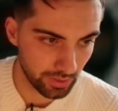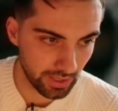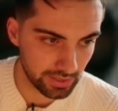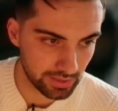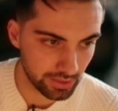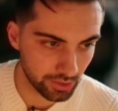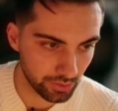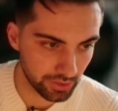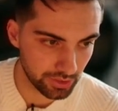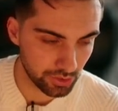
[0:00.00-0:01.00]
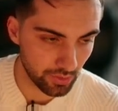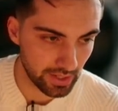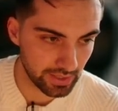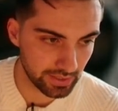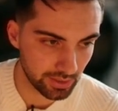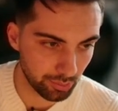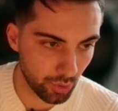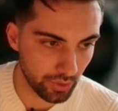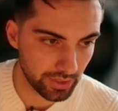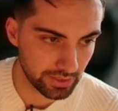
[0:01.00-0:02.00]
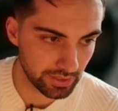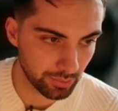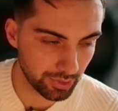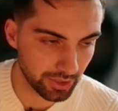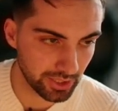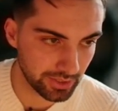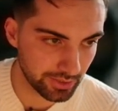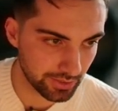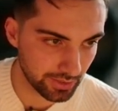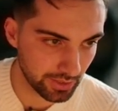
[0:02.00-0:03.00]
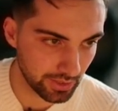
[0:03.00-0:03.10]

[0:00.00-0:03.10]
What I like to do is try to get the point into place